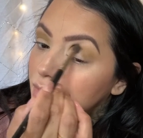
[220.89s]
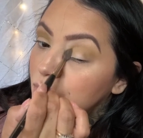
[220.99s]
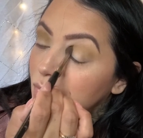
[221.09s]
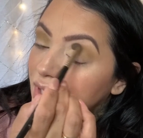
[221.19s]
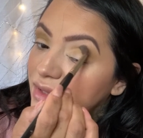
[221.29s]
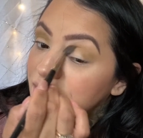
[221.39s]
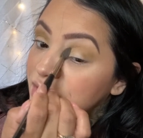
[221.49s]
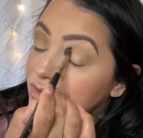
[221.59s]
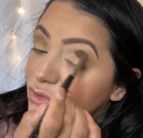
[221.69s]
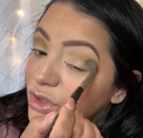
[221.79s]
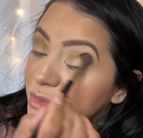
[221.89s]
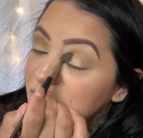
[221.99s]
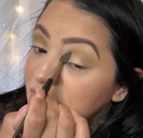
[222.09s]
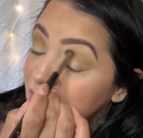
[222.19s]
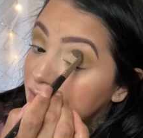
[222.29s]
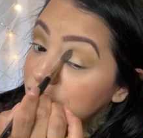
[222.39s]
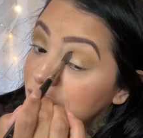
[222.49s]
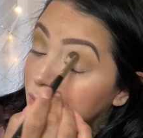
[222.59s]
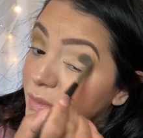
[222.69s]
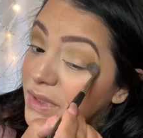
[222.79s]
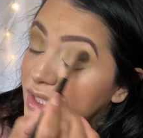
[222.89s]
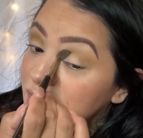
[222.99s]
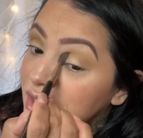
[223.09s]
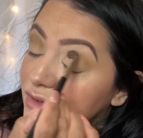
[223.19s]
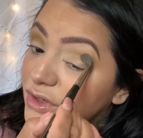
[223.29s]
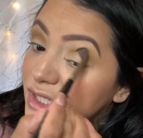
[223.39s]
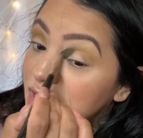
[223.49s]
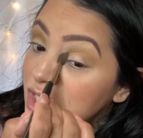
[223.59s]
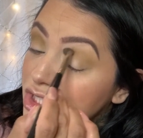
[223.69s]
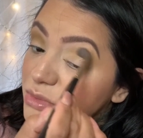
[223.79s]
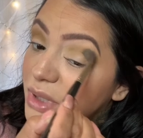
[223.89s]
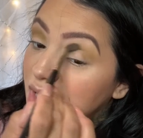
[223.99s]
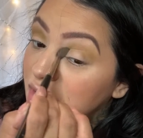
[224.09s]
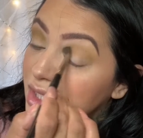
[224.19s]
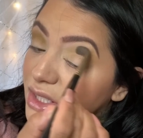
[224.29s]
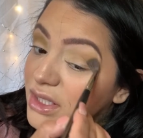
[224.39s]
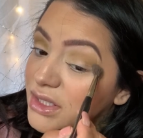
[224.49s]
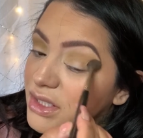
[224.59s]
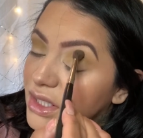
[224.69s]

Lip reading: way that they're formulated from the like Friendcation palette,